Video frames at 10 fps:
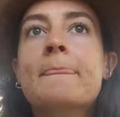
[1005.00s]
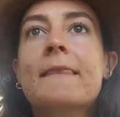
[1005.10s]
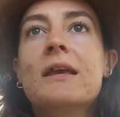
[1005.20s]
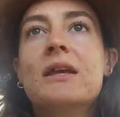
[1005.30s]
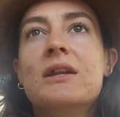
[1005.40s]

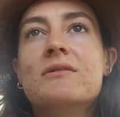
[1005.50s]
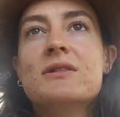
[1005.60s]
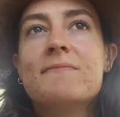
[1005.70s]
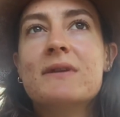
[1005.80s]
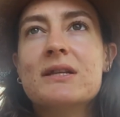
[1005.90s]
you know,
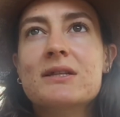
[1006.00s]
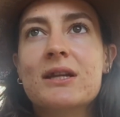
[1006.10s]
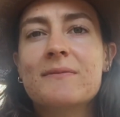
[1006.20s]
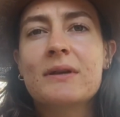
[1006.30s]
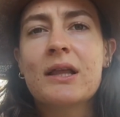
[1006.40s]
somebody's
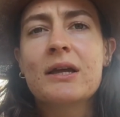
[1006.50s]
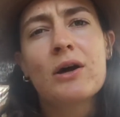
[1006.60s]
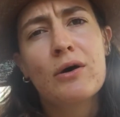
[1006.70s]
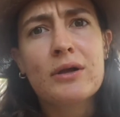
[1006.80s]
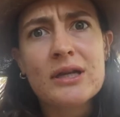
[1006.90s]
gonna be like,
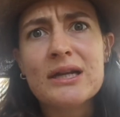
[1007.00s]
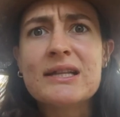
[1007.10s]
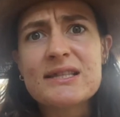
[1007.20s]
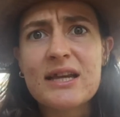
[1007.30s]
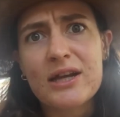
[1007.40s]
oh, you didn't
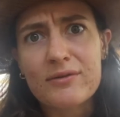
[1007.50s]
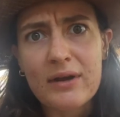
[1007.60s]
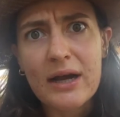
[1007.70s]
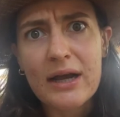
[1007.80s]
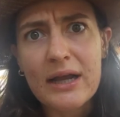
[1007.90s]
say it
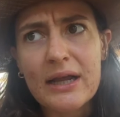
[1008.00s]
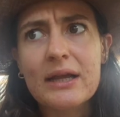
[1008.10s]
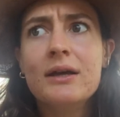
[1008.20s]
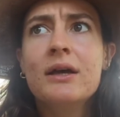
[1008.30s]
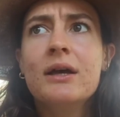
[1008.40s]
right,
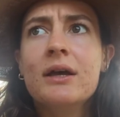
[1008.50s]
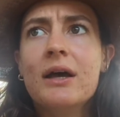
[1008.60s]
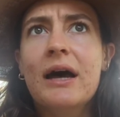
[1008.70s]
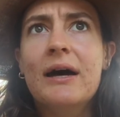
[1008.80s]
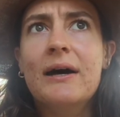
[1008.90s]

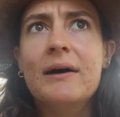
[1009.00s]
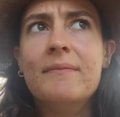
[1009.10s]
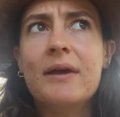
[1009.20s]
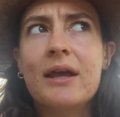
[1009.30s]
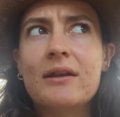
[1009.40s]

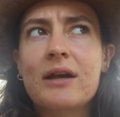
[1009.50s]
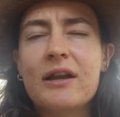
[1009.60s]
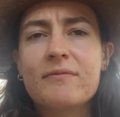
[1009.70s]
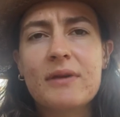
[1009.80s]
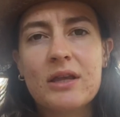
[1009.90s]
and kind
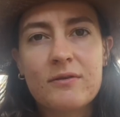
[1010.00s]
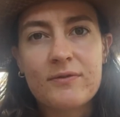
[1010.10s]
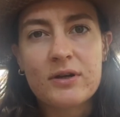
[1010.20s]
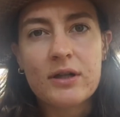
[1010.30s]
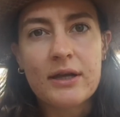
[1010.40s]
of make you
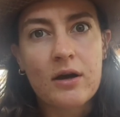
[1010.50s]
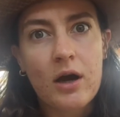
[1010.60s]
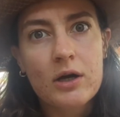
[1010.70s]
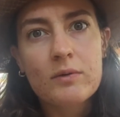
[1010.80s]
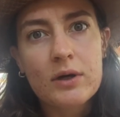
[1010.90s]
feel like
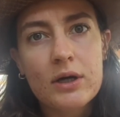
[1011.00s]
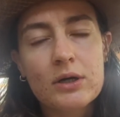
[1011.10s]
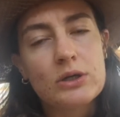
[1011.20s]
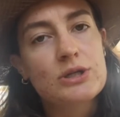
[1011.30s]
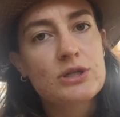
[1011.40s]
awkward
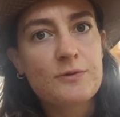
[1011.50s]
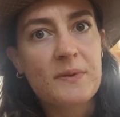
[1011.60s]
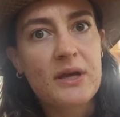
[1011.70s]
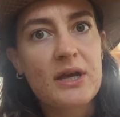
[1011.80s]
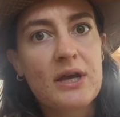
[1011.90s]
or
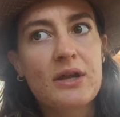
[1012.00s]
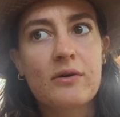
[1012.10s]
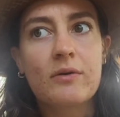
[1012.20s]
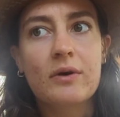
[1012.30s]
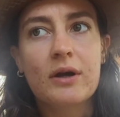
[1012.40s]
stupid,
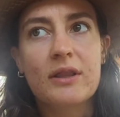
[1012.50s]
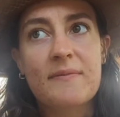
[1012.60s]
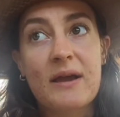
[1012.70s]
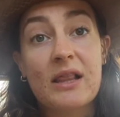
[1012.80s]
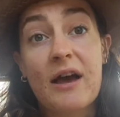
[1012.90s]
or they
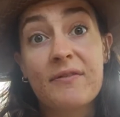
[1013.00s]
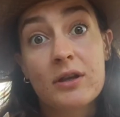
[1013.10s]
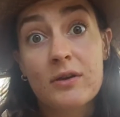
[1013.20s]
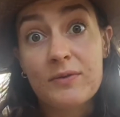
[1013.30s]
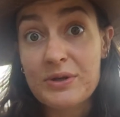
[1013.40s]
might laugh at
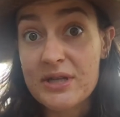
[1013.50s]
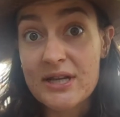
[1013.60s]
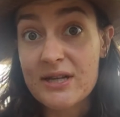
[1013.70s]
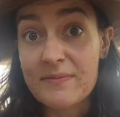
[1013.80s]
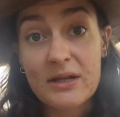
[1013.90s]
you if you say
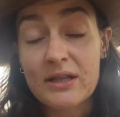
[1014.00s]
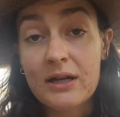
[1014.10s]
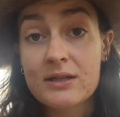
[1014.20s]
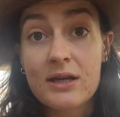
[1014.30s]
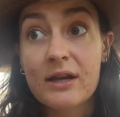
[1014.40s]
something
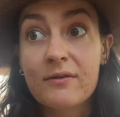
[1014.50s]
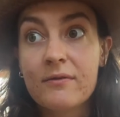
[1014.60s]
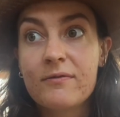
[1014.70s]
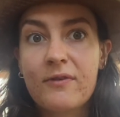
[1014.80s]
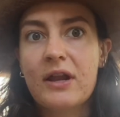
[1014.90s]
that's like
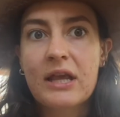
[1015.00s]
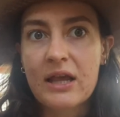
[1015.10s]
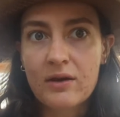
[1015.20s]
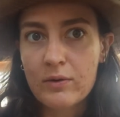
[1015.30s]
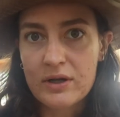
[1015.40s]

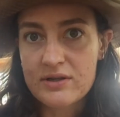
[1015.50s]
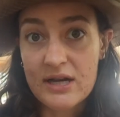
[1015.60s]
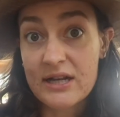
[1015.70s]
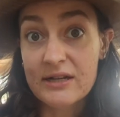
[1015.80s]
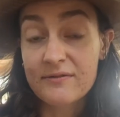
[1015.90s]
funny or you say it
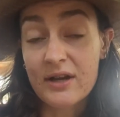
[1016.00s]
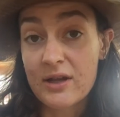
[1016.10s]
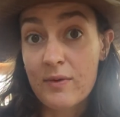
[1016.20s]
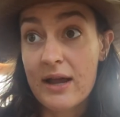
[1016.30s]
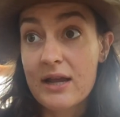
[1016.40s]
in a funny
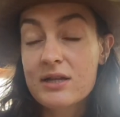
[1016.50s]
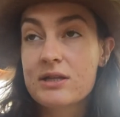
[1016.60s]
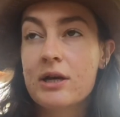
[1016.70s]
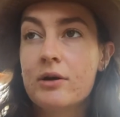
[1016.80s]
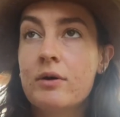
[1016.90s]
way.
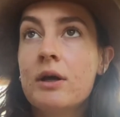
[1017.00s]
So